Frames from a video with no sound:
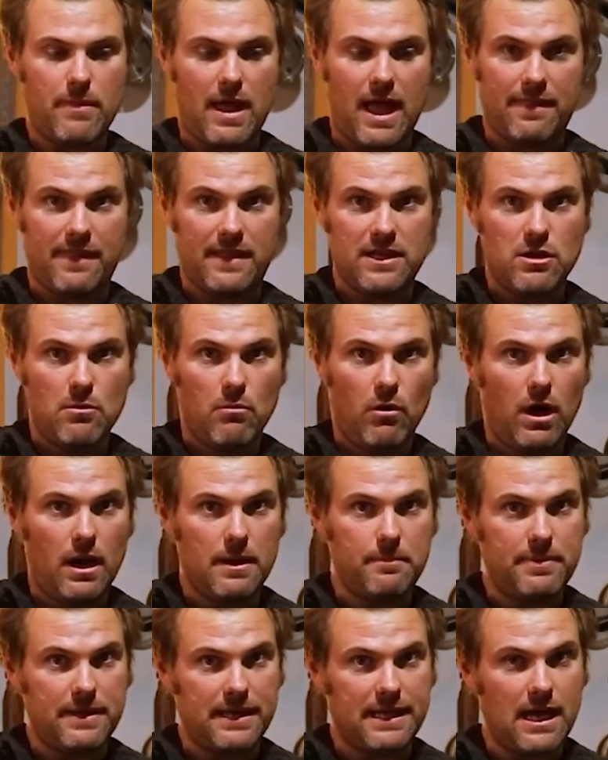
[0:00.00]
and then you
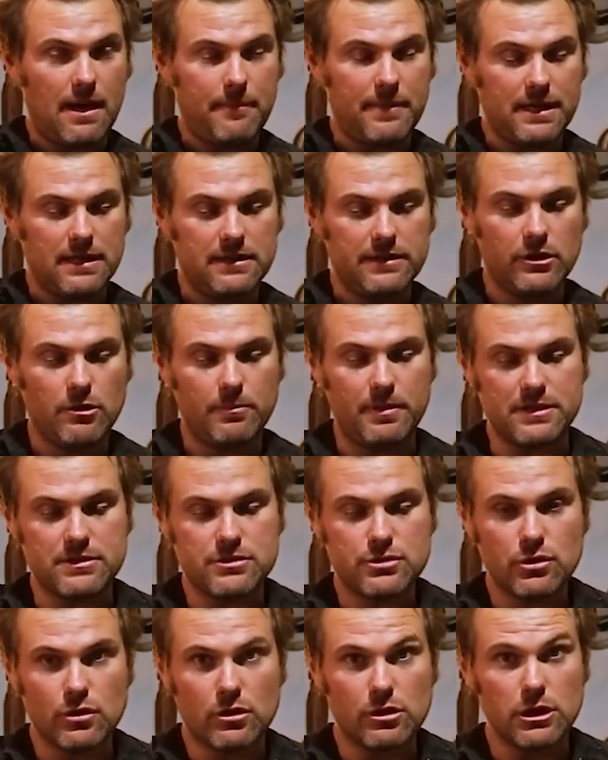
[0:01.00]
might be coming a little bit
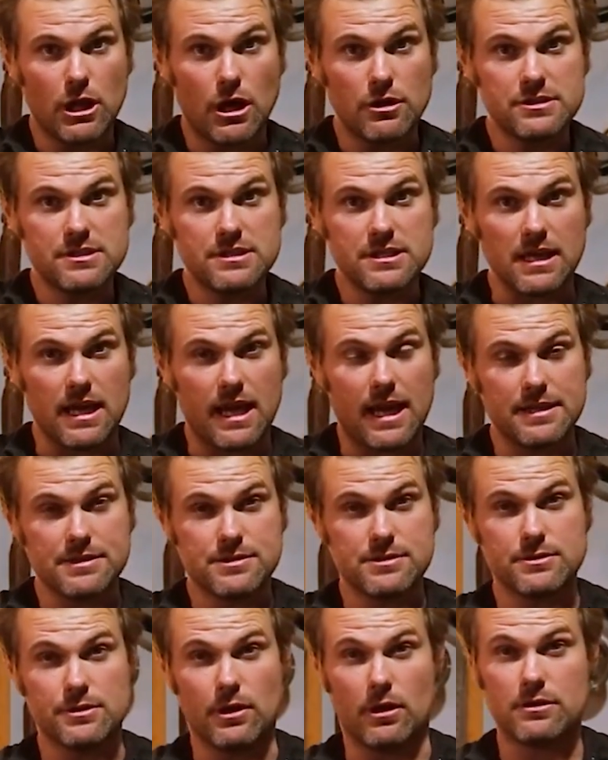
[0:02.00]
too close to your
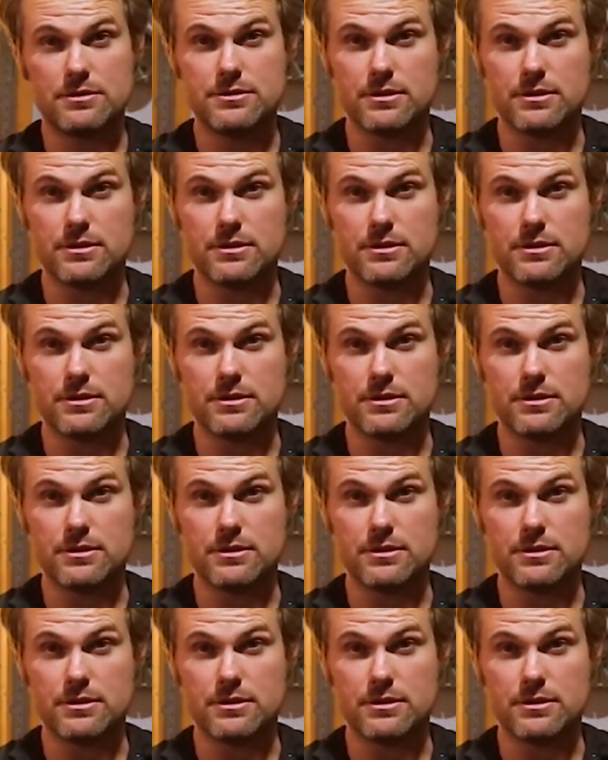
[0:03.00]
headstock.